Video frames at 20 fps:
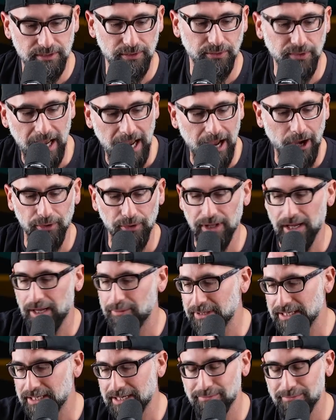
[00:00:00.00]
So now,
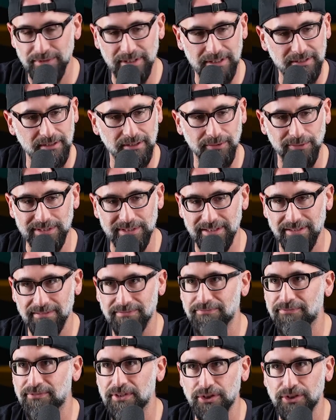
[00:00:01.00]
I'm just always a
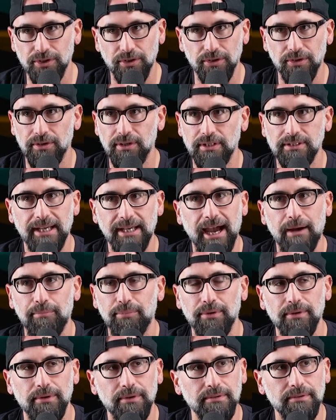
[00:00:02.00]
fidgeter, a
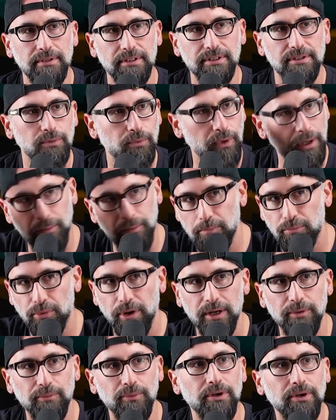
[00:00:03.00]
tapper. That's the way my
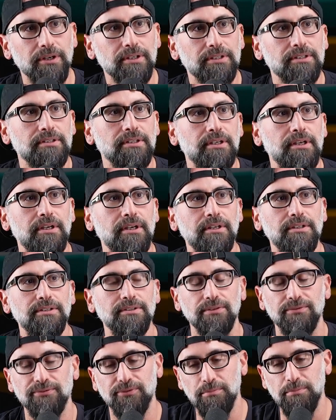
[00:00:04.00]
brain works.
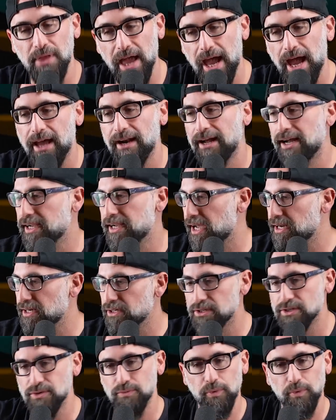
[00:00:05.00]
So from that, I kind of
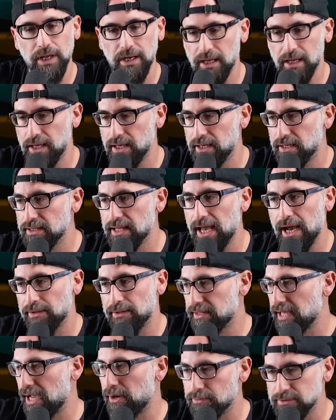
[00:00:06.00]
just went in and
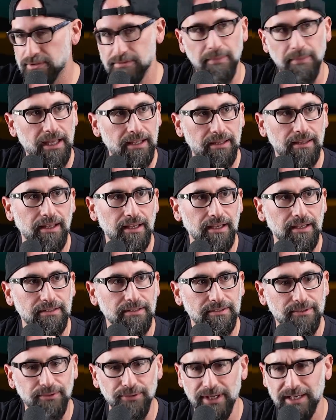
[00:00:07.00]
that was my thing.
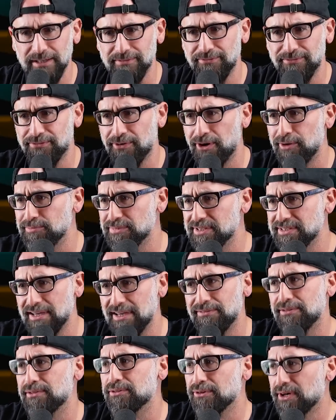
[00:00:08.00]
So from
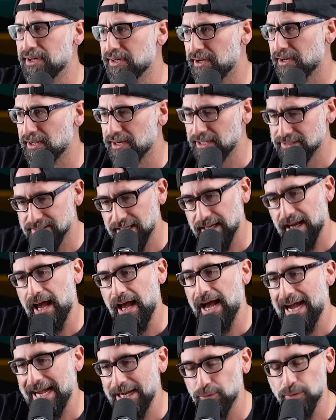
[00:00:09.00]
7th grade on, I was like,
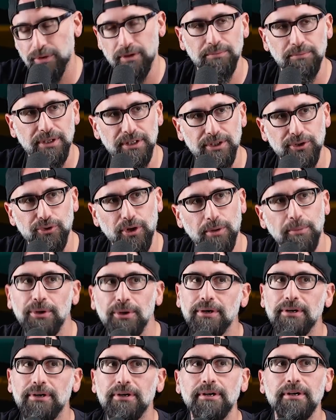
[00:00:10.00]
I want to be a
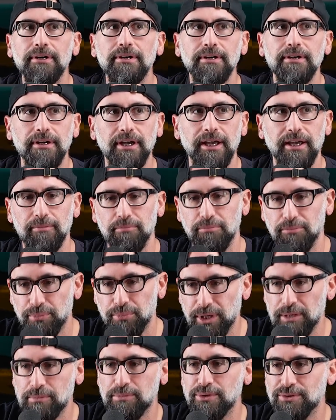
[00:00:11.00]
drummer and
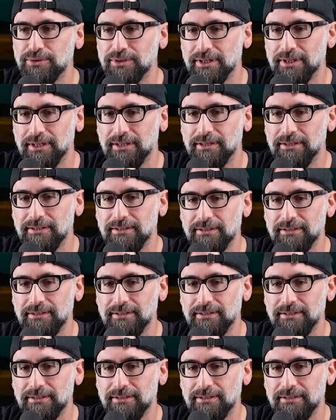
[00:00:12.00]
play music.